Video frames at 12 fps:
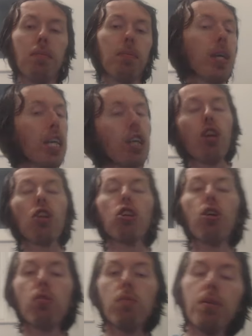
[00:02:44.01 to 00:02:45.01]
but he got the
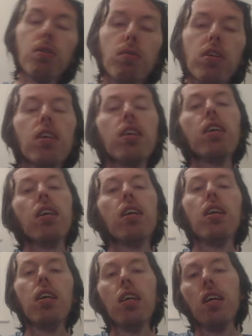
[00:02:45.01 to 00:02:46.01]
golden boot
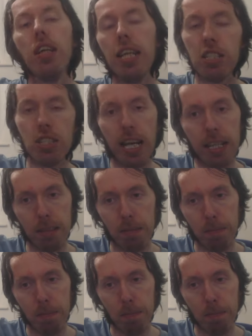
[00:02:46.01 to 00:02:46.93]
instead.